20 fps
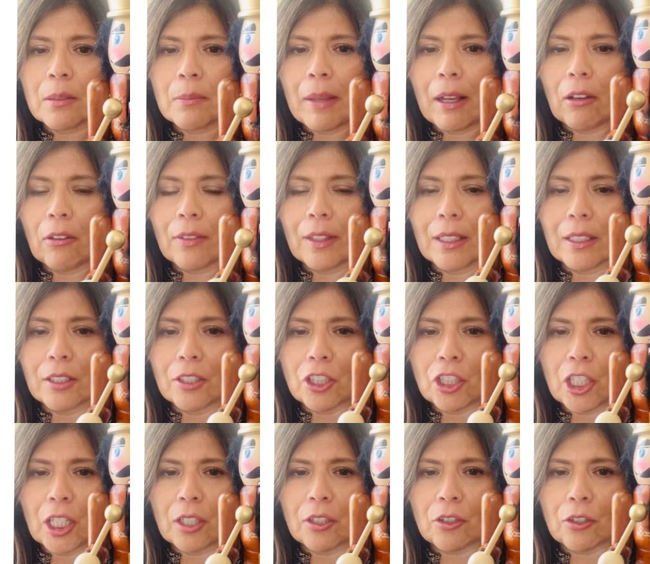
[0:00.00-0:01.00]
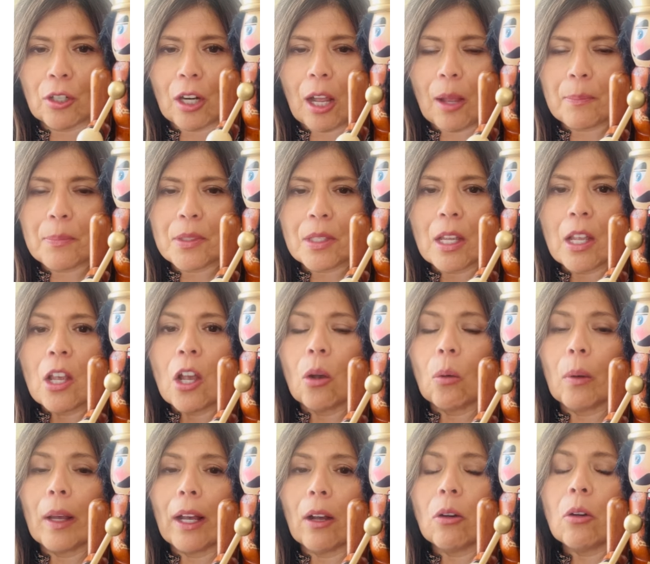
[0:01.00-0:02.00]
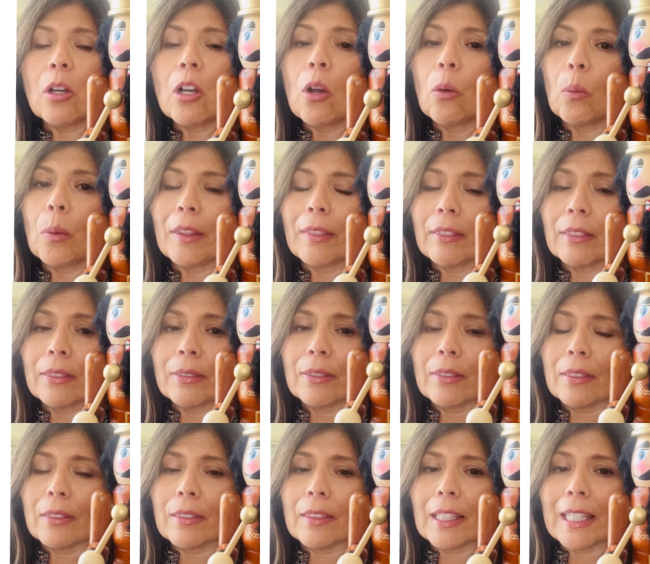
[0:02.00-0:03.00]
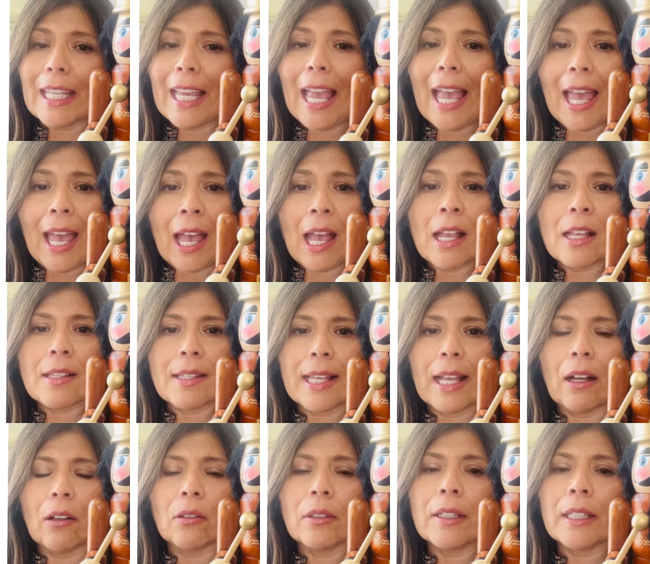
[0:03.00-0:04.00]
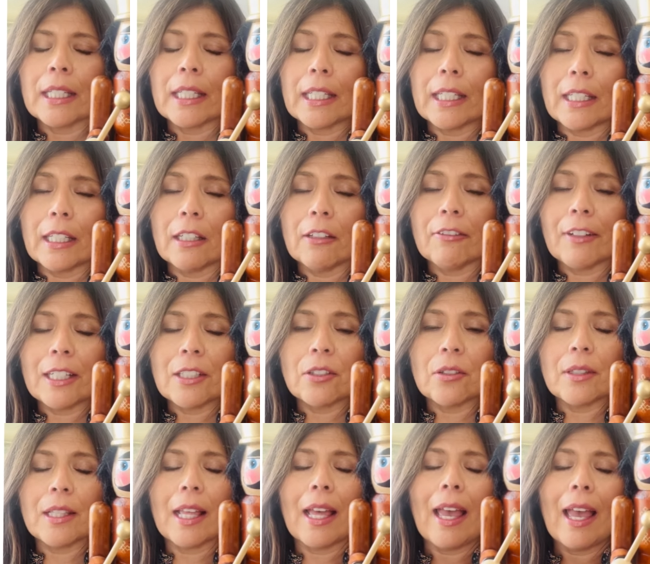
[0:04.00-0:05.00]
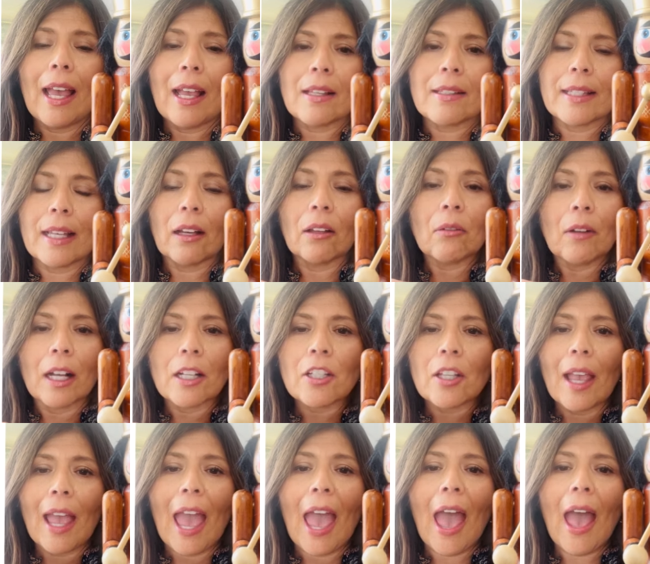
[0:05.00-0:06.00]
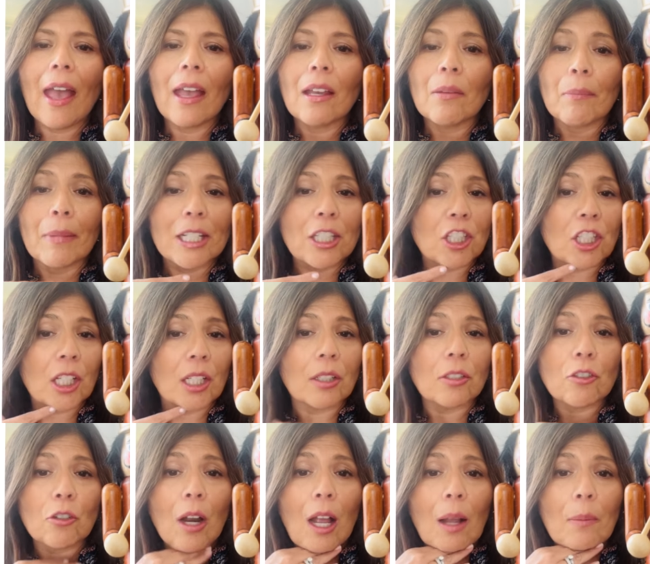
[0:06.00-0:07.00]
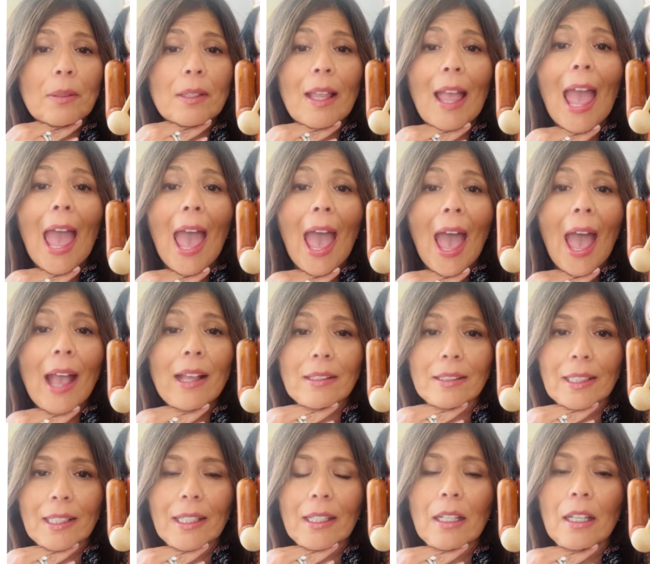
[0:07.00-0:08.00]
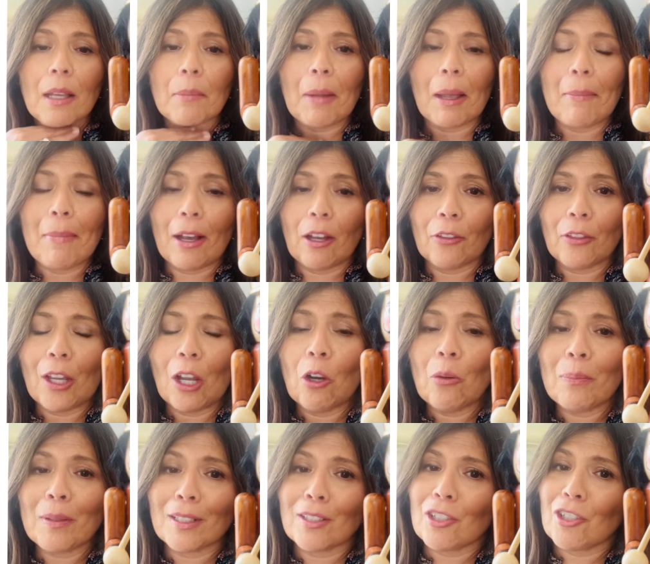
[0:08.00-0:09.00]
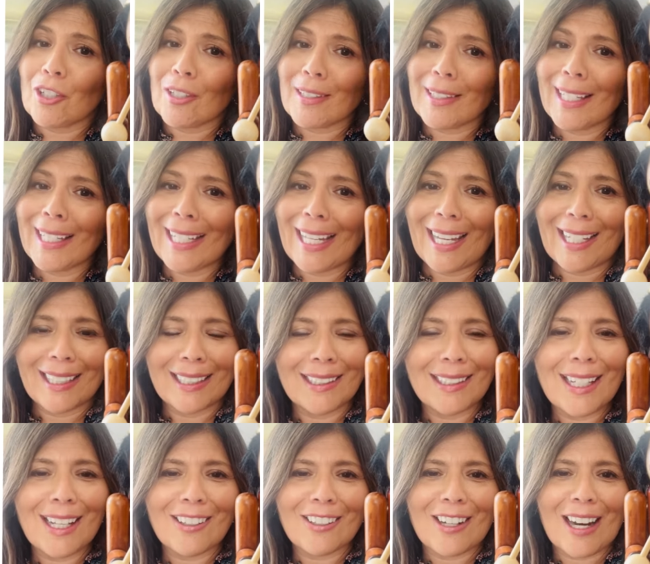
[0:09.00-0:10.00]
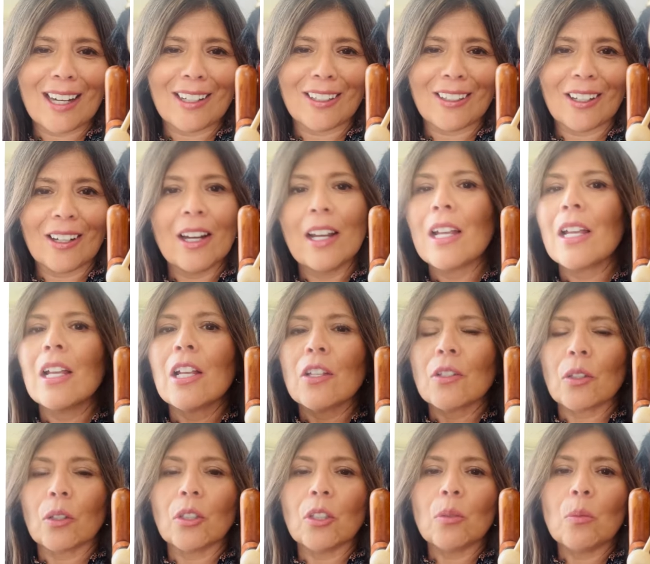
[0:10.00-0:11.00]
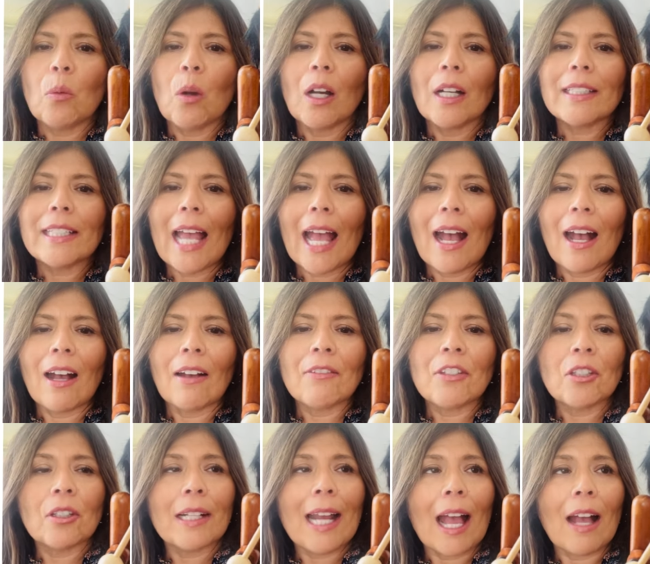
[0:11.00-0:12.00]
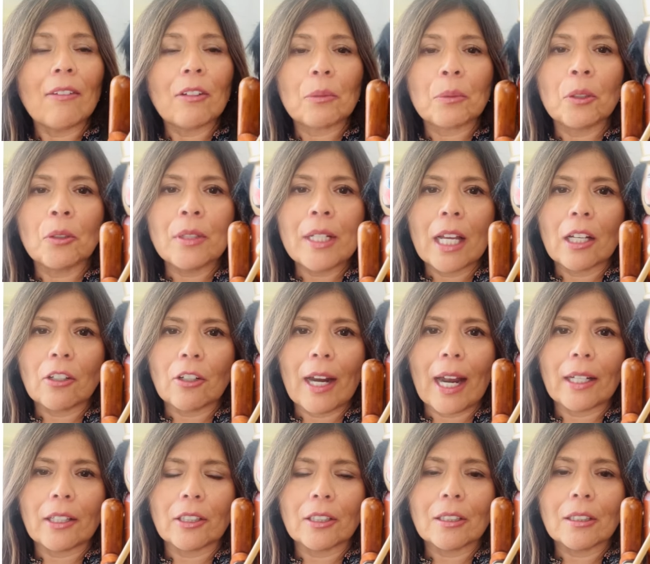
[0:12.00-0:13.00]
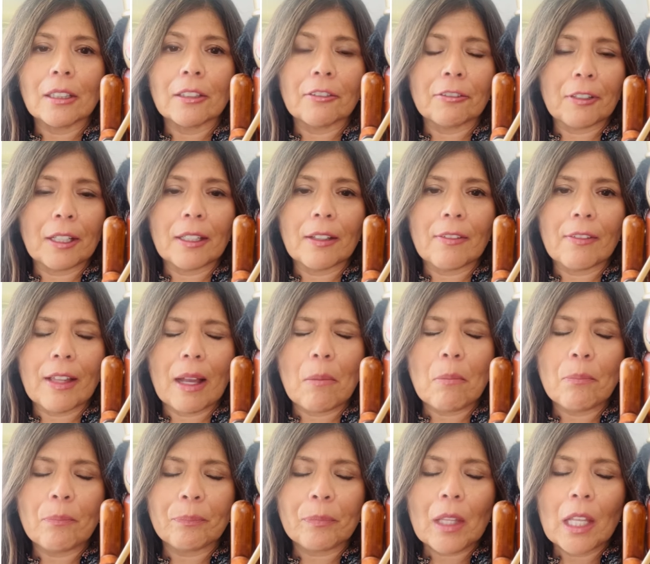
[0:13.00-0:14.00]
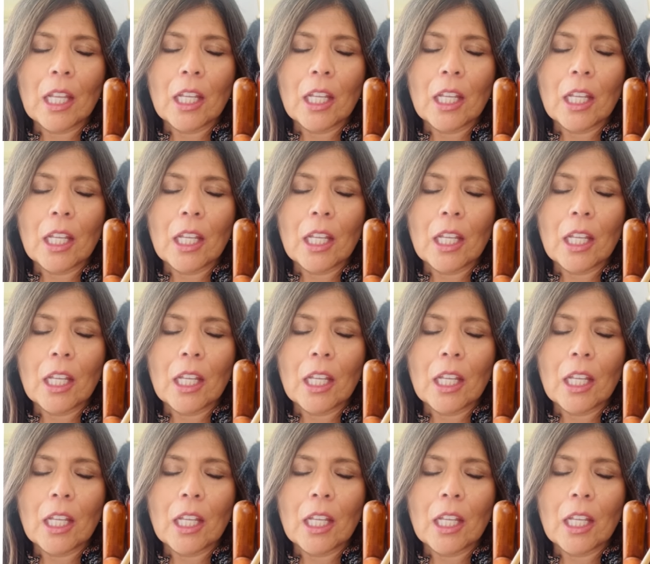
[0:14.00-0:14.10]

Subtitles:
mouth and his chin drops. Well, with the eh sound, if I do the eh sound, watch, eh, my chin drops, eh, see it? And my mouth opens, just like Eddie the Nutcracker. So you can have a real nutcracker in front of them.